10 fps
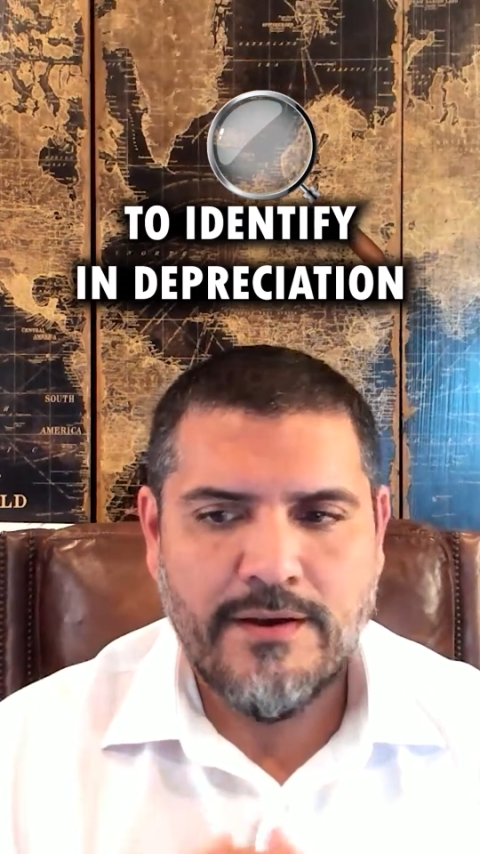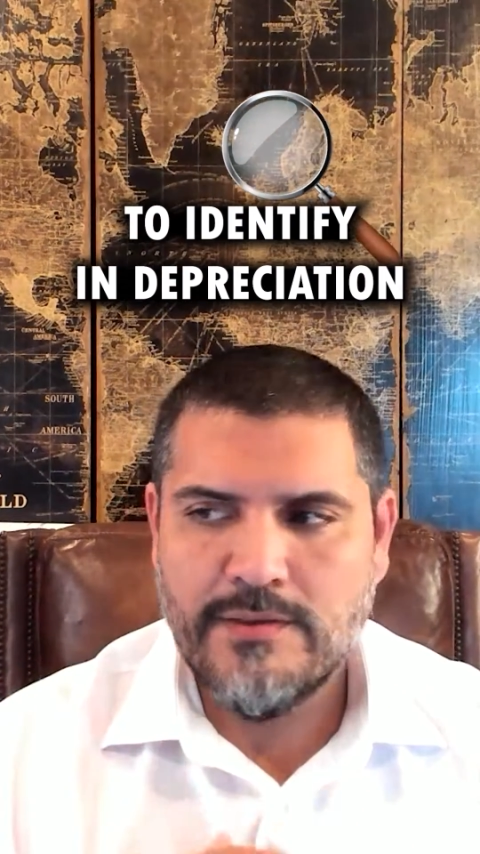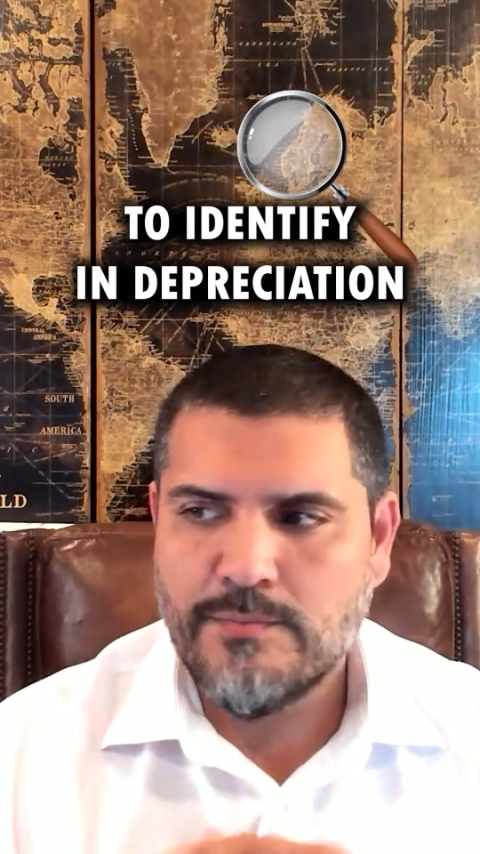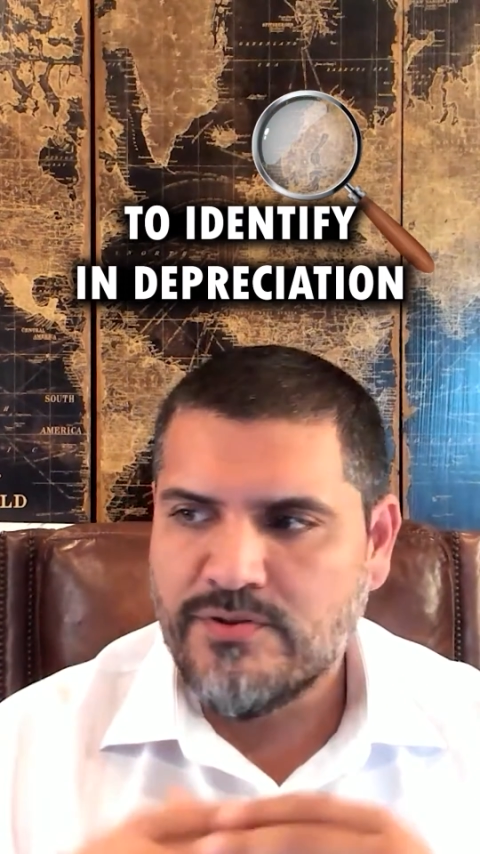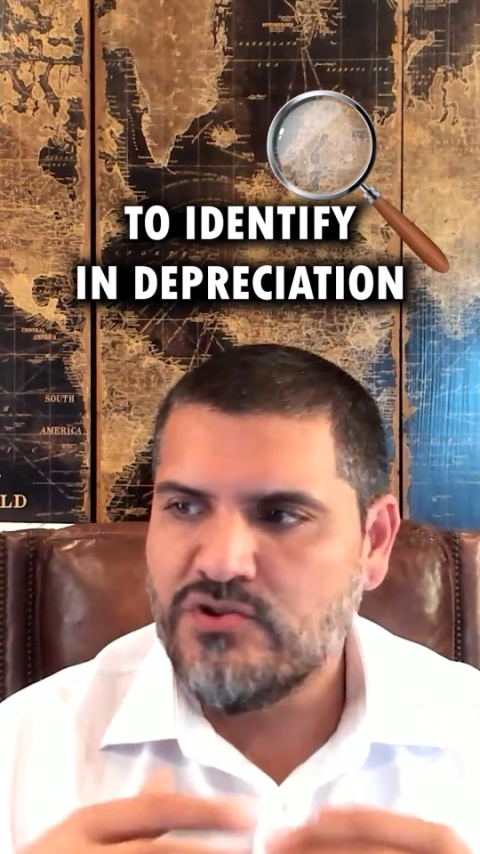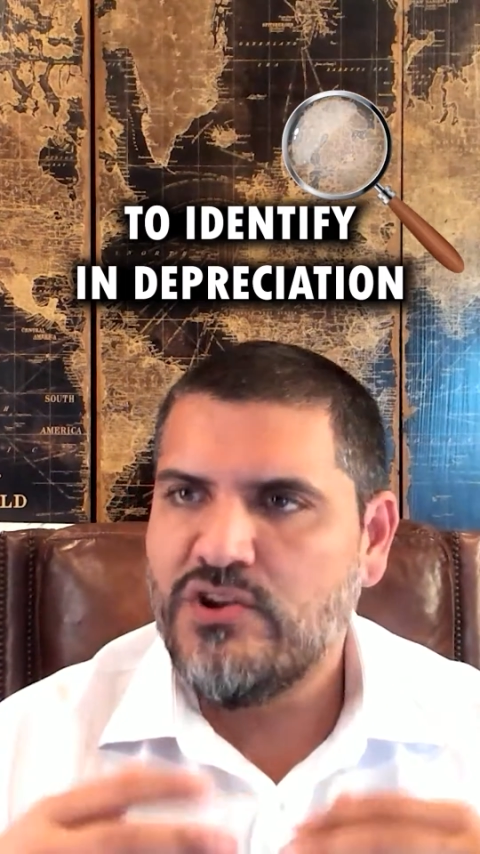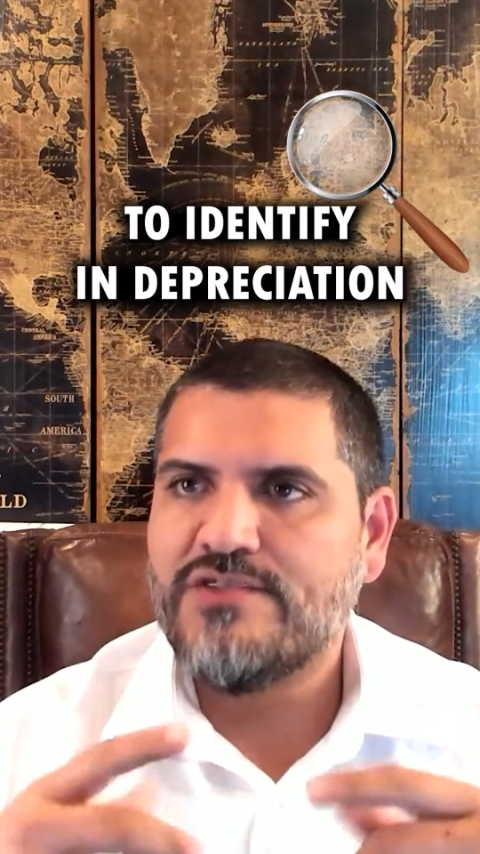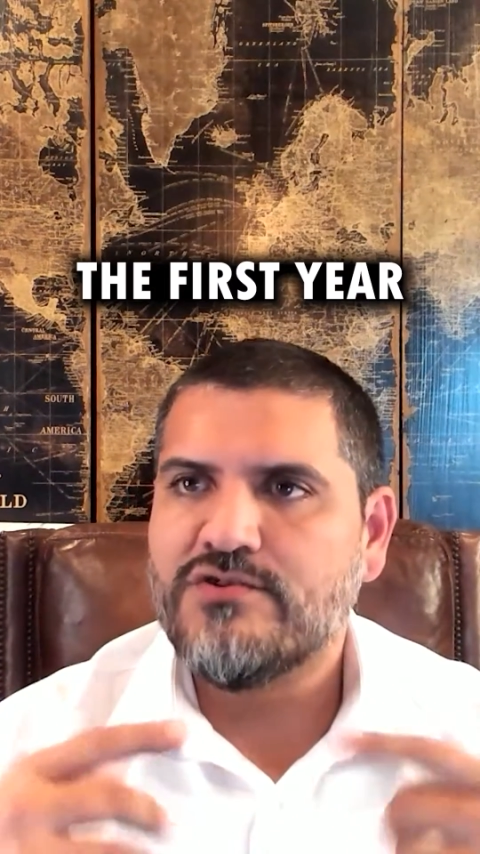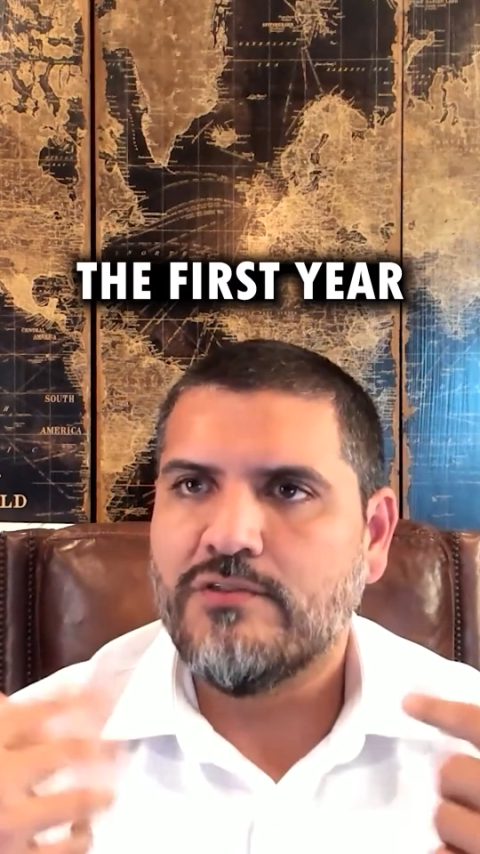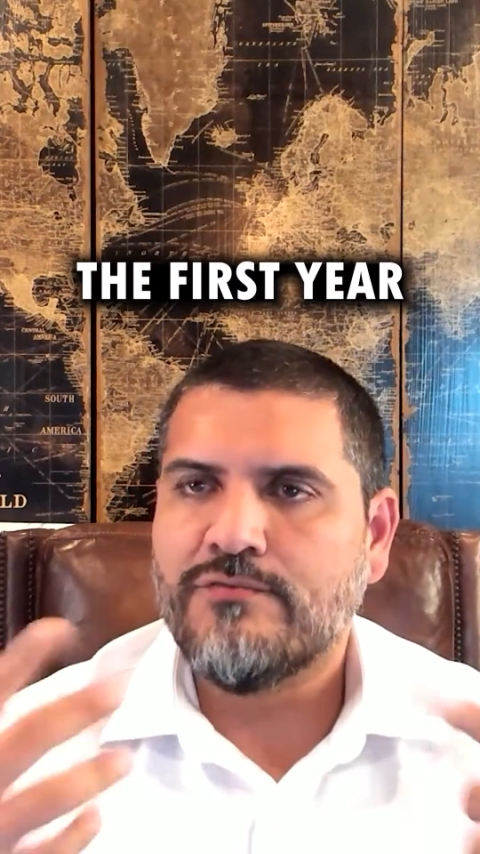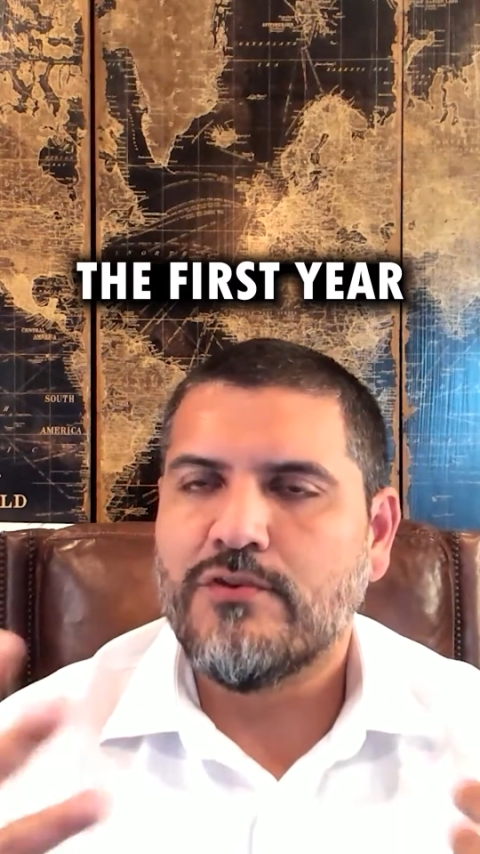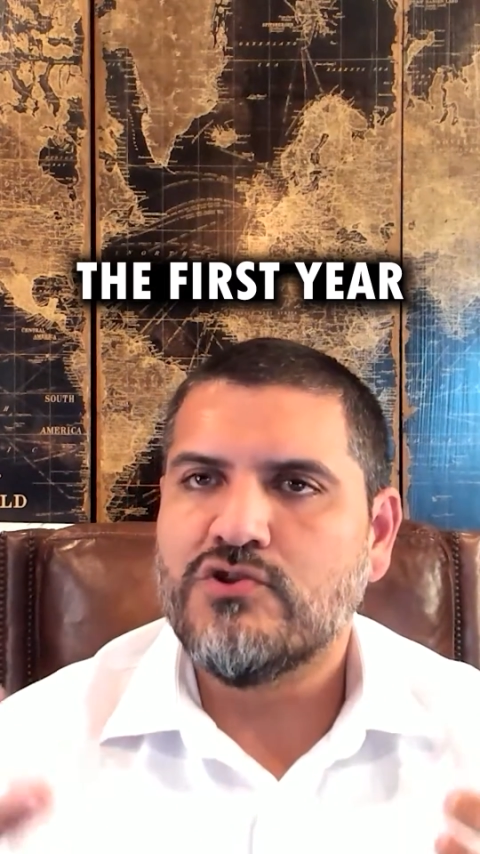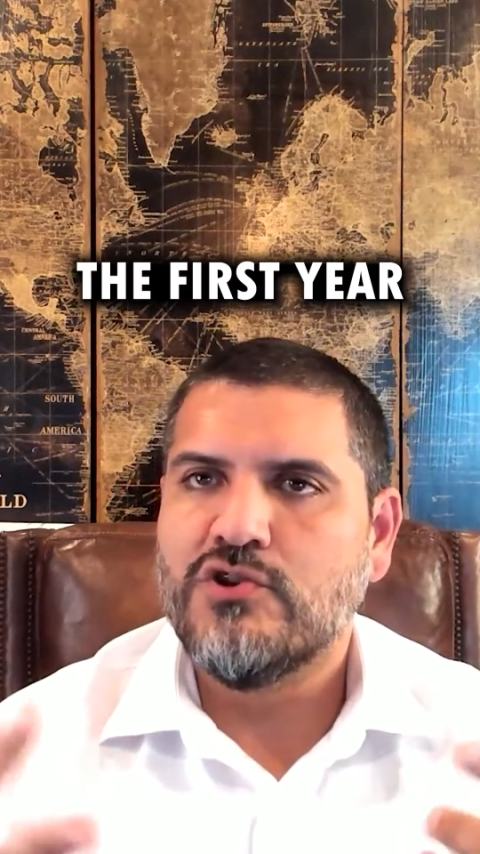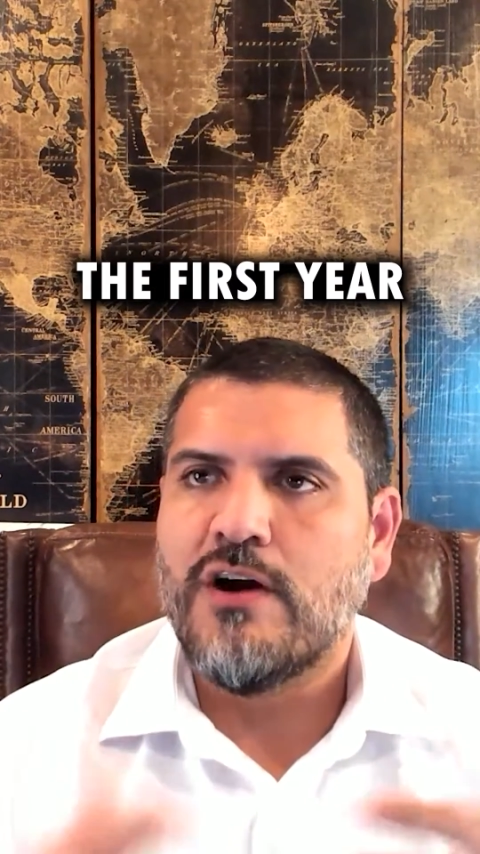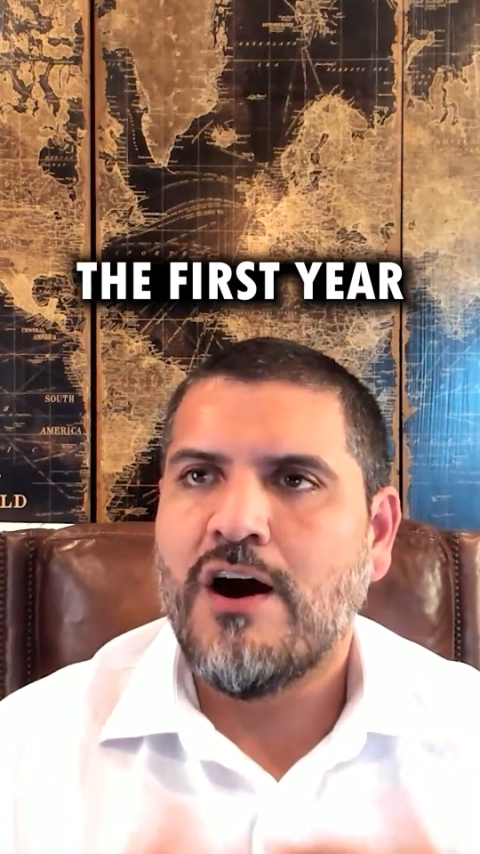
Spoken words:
in depreciation the first year